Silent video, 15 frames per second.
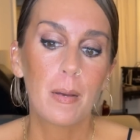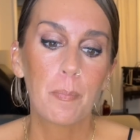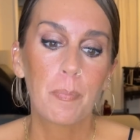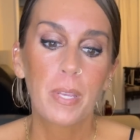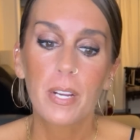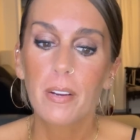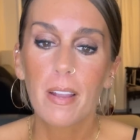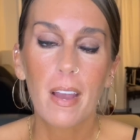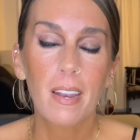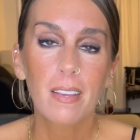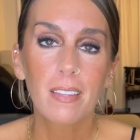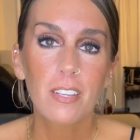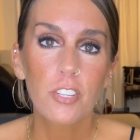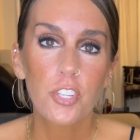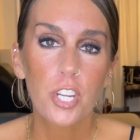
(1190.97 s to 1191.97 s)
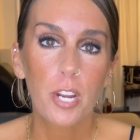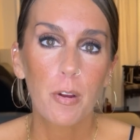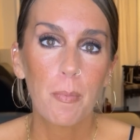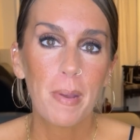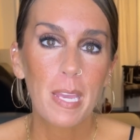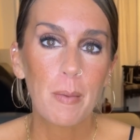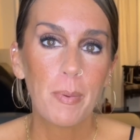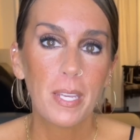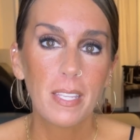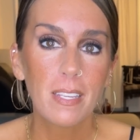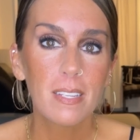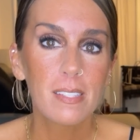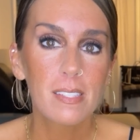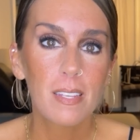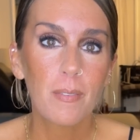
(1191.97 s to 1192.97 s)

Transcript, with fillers: periodically share my opinions,